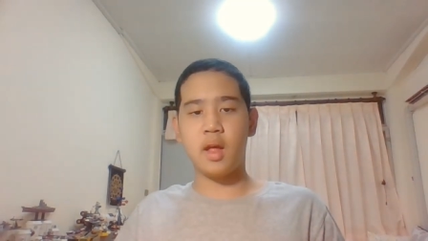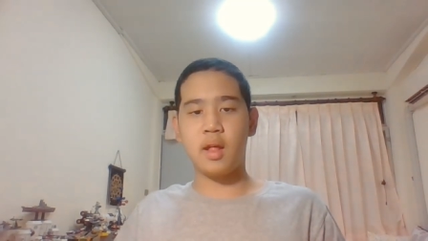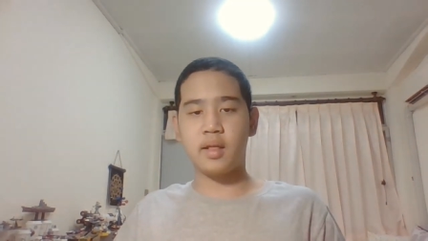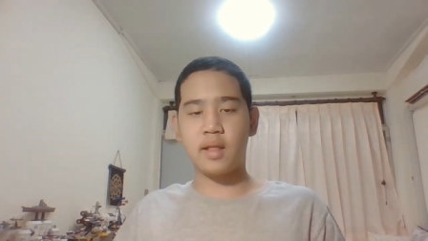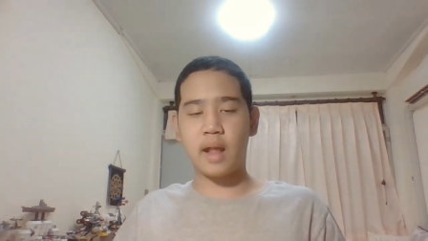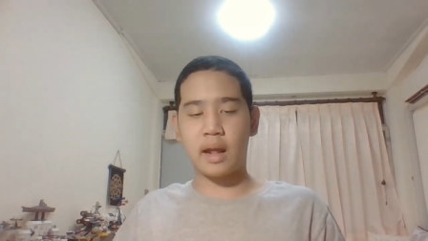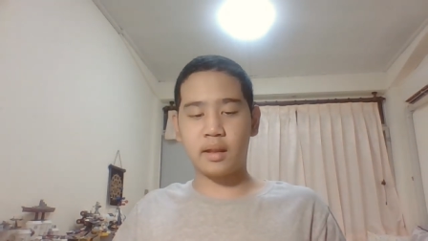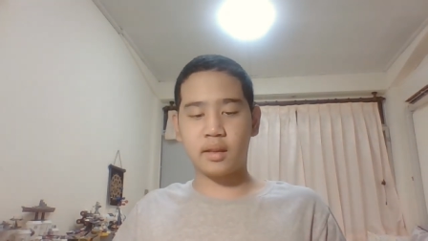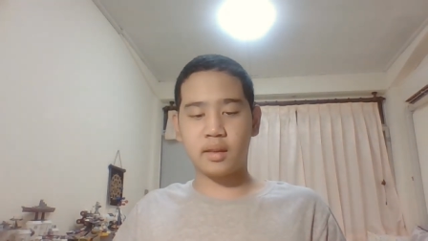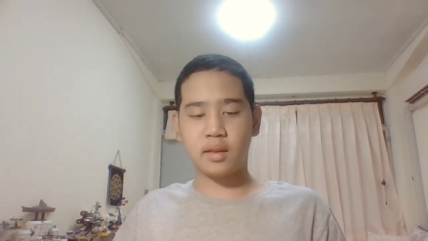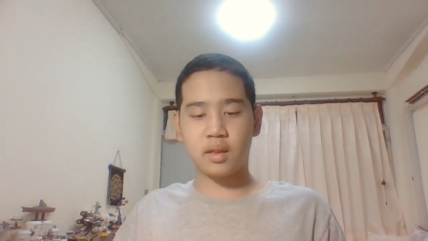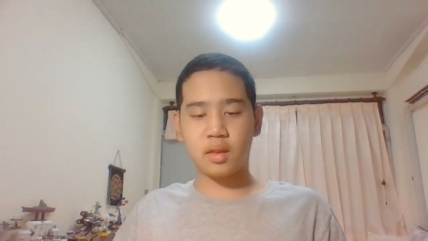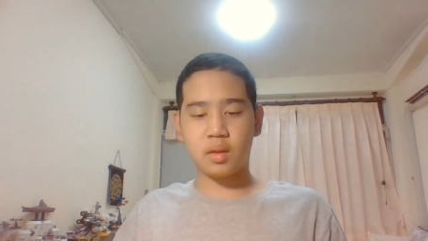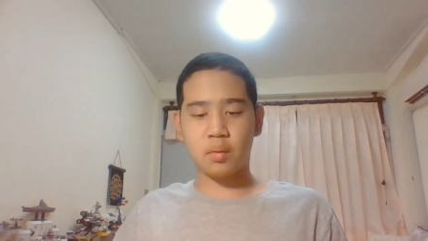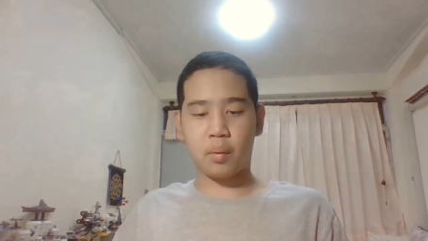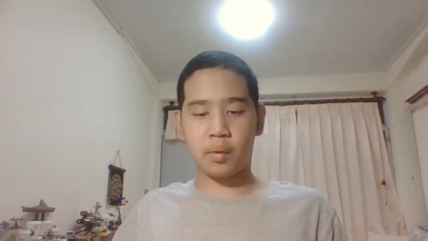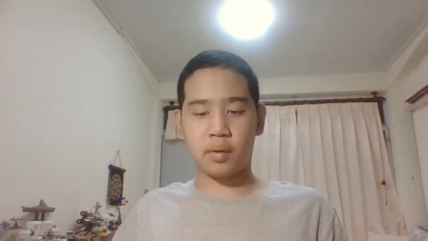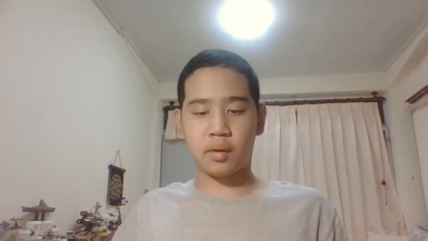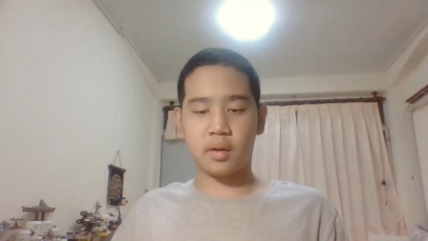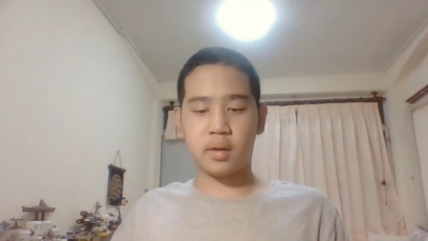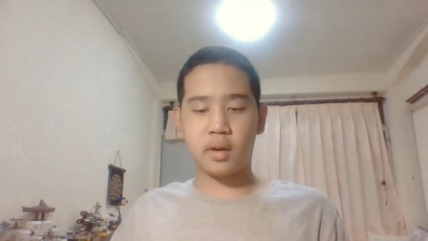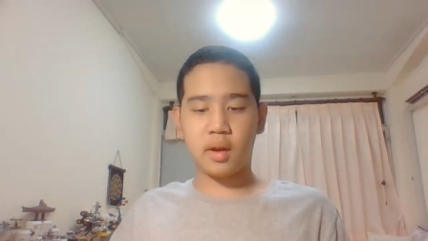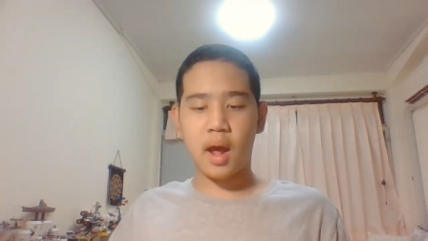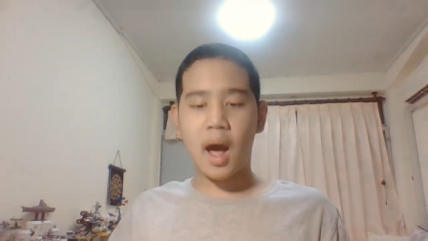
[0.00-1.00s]
that's what
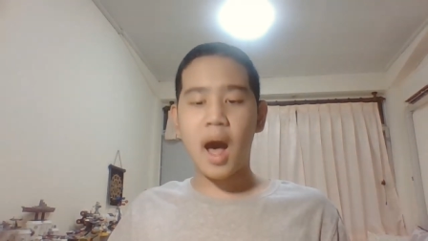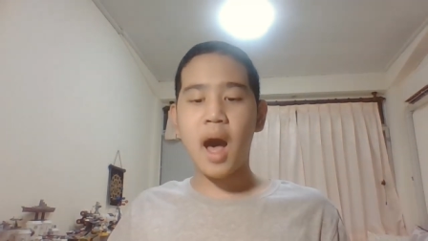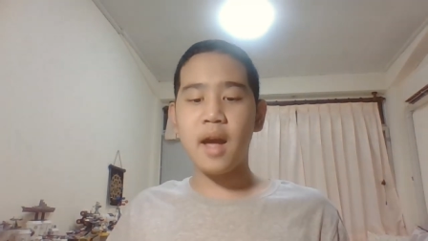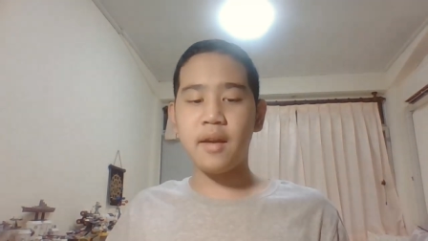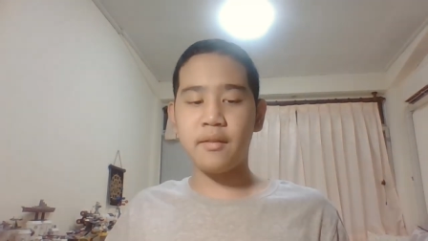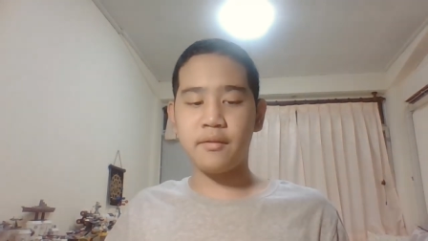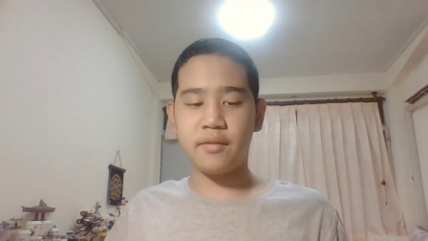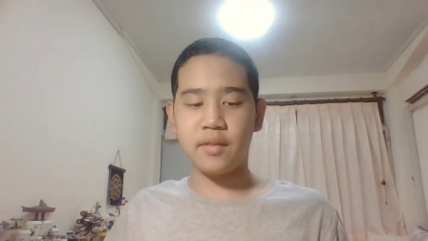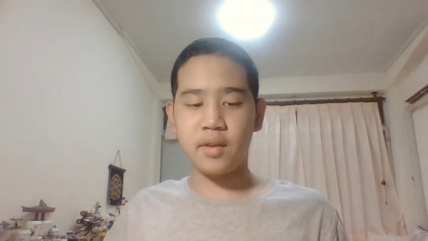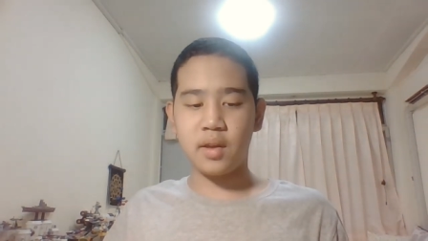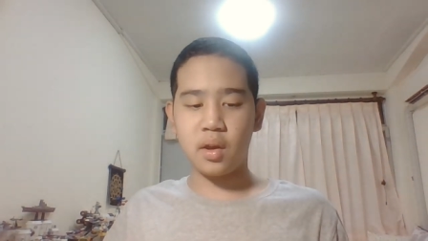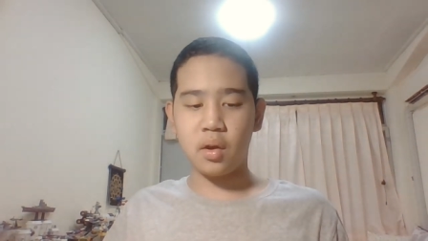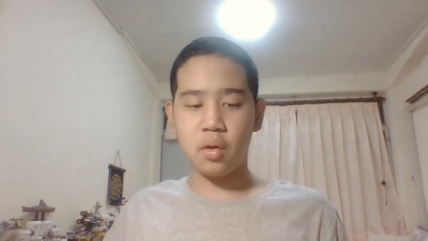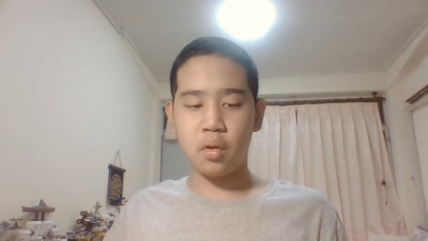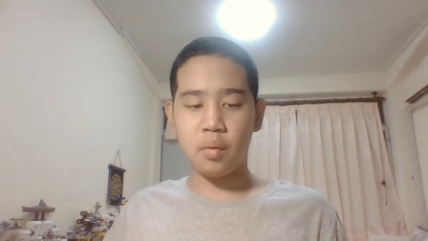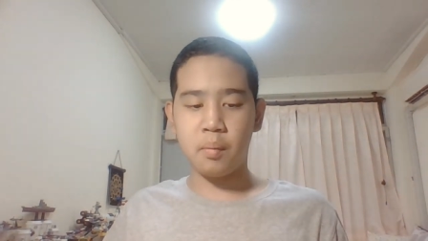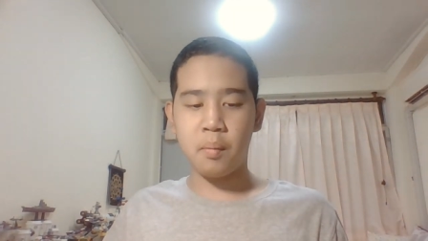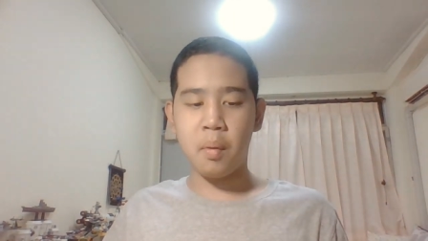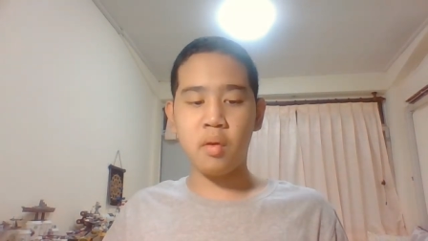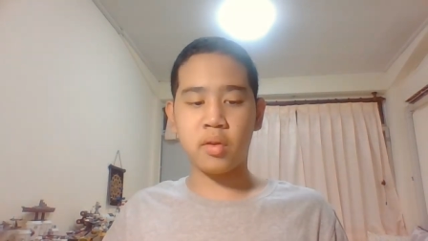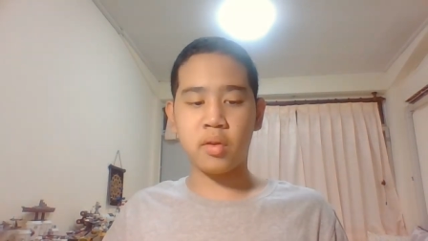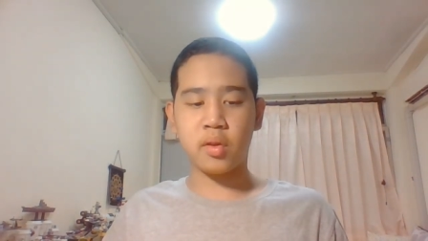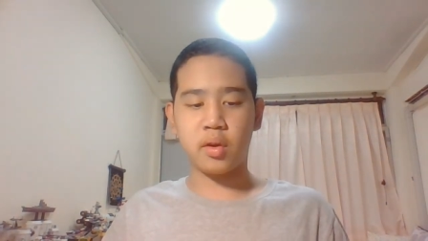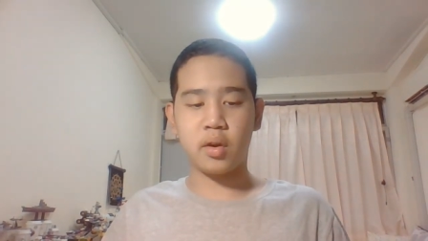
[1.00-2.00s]
I feel
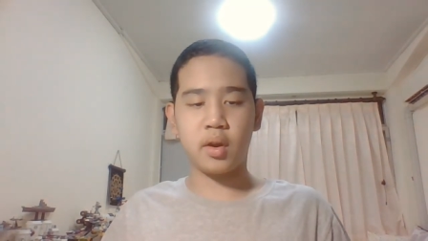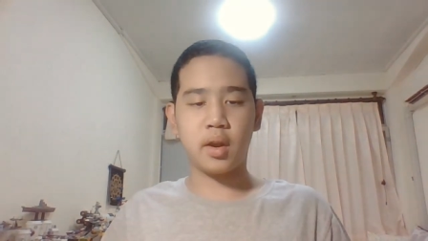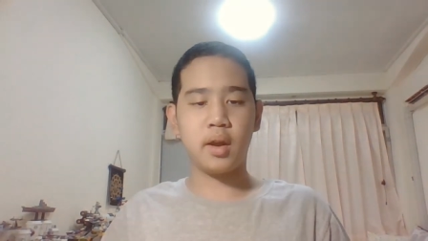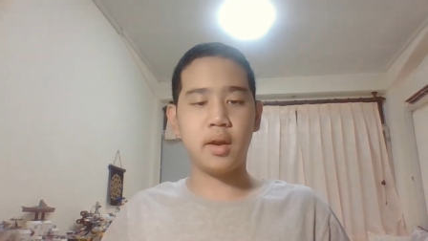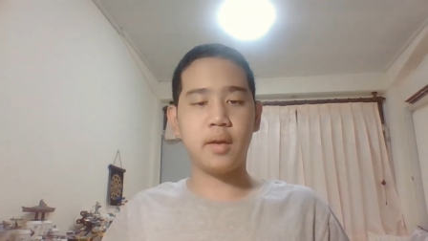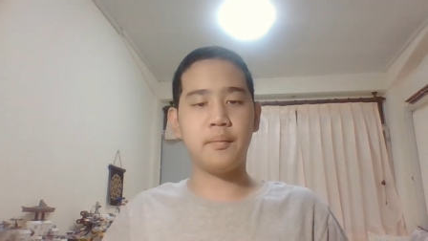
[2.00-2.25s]
personally.